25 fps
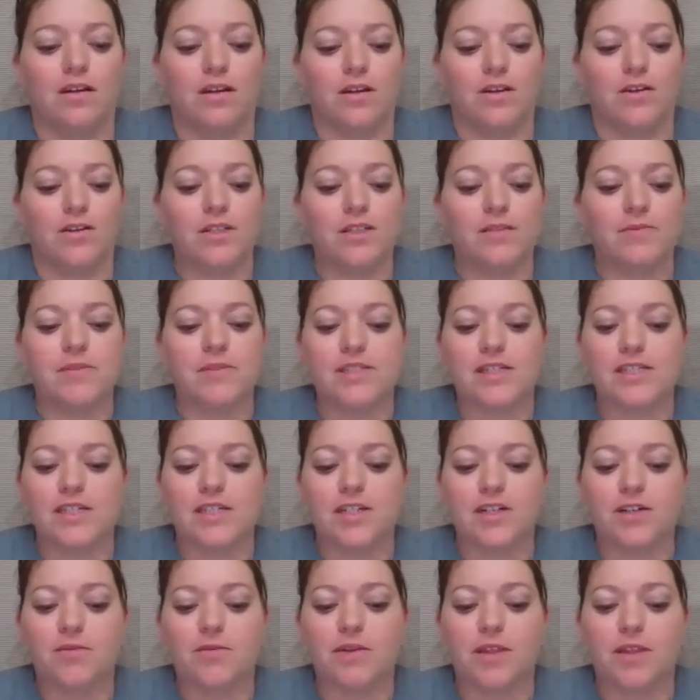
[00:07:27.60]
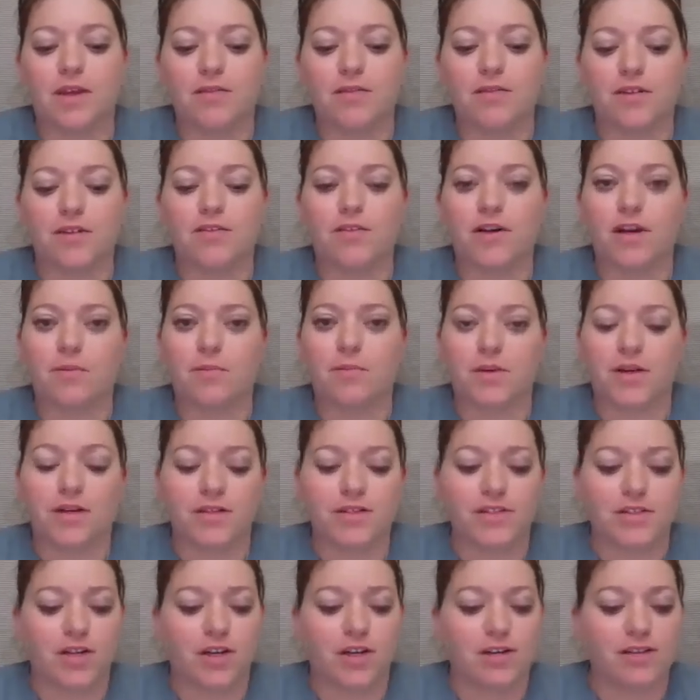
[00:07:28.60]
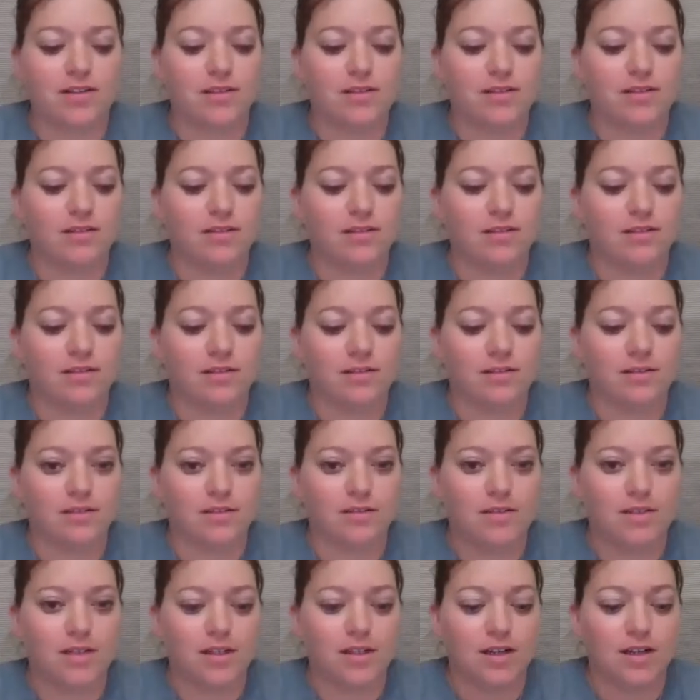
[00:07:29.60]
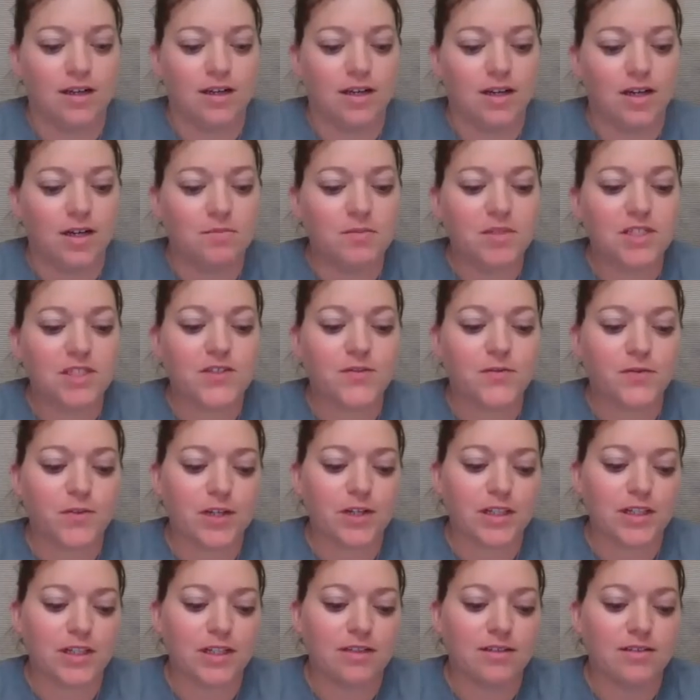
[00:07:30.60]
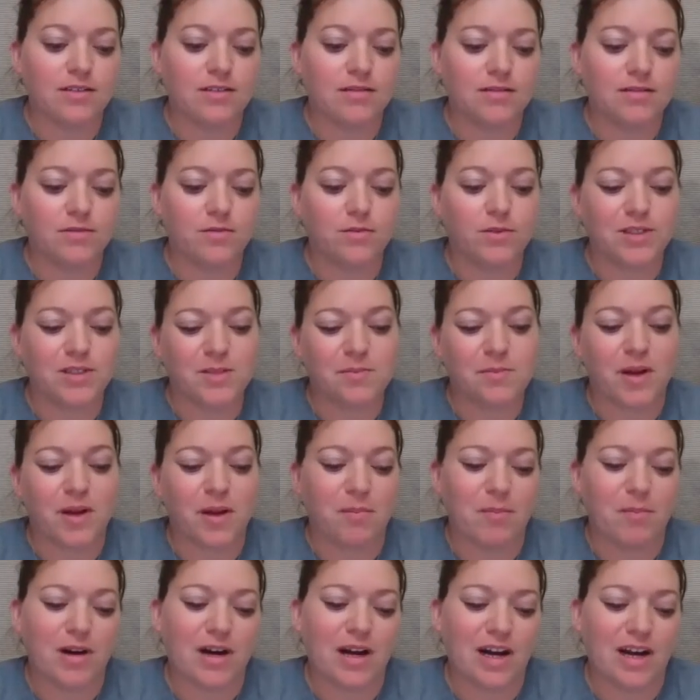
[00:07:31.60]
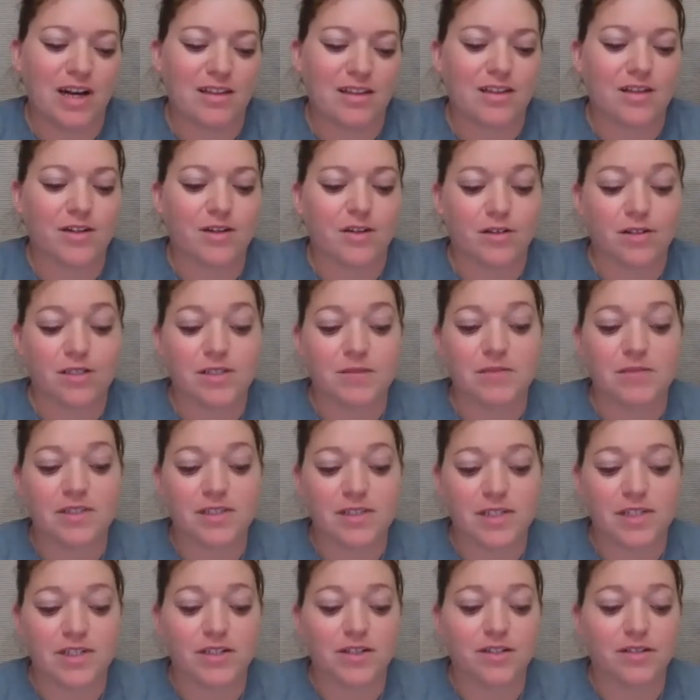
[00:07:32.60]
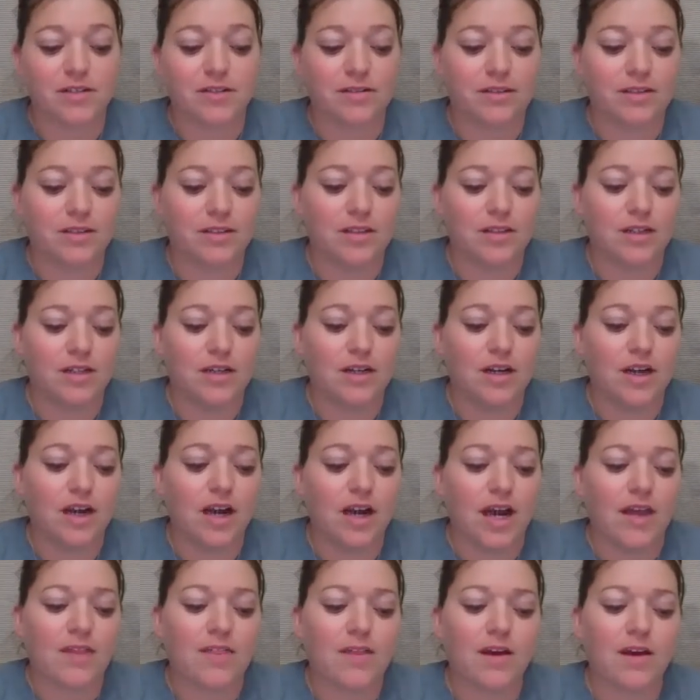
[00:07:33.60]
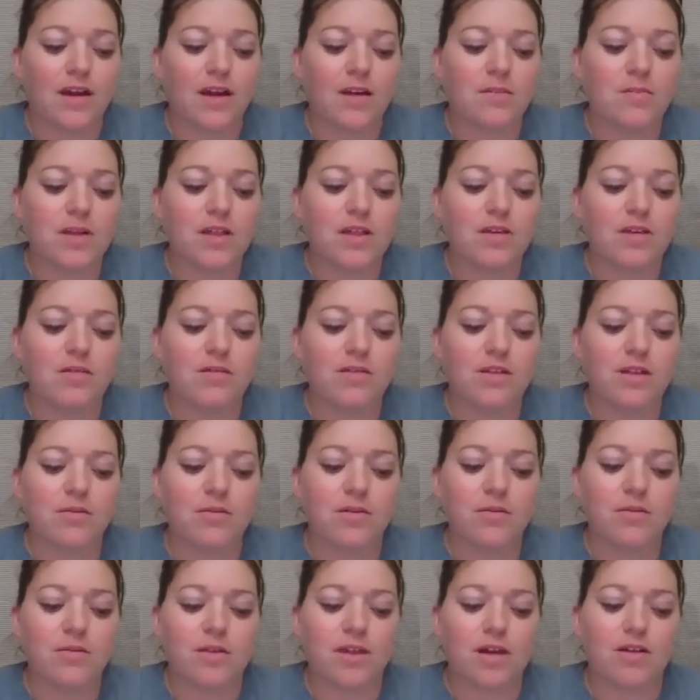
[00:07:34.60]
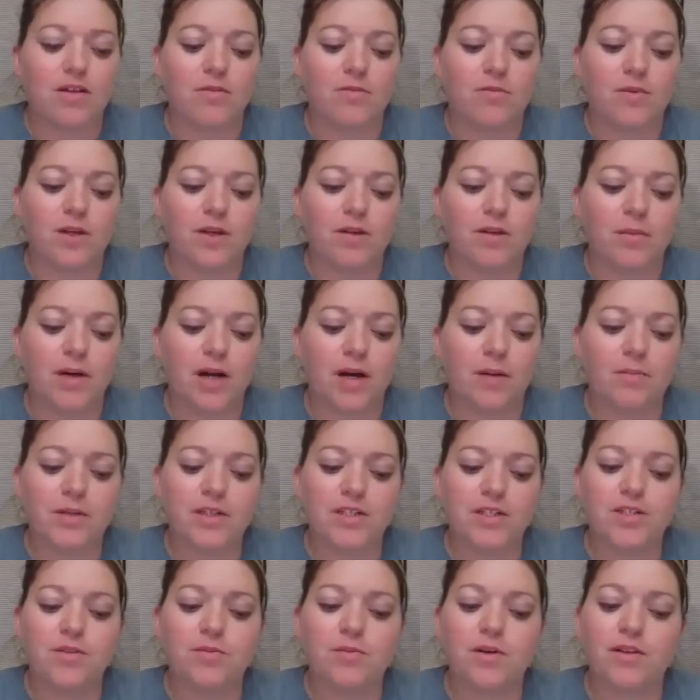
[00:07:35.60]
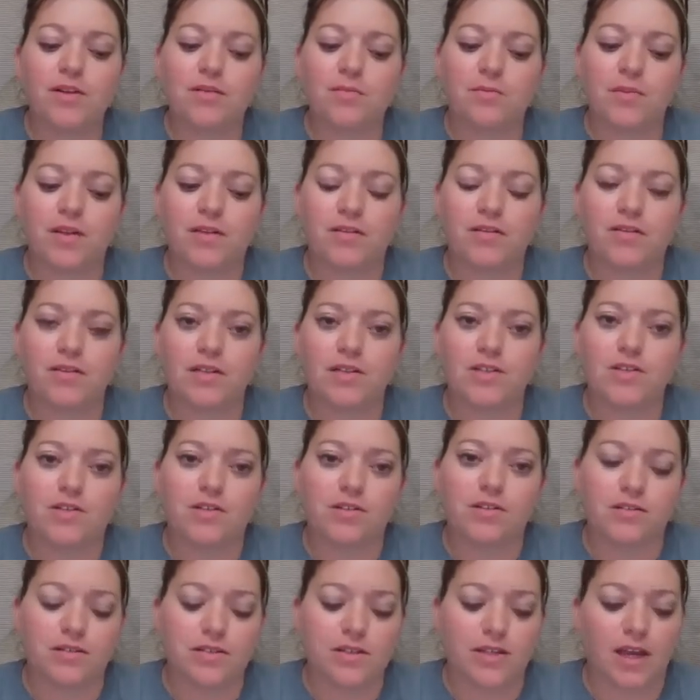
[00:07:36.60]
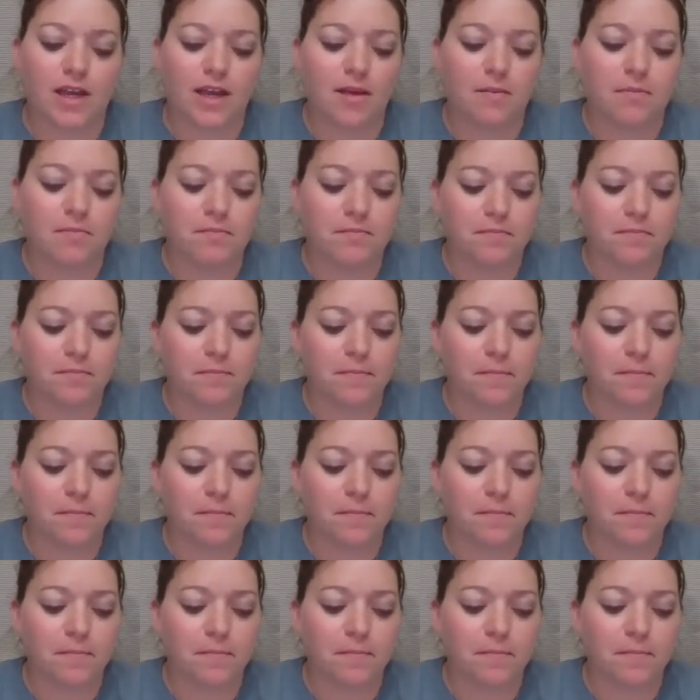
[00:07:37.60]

Christmas dinner without the cranberry sauce. Miss Freeland was my ma at the Christmas dinner. I thought I'd be the only one without a real ma, but 2 other motherless girls came.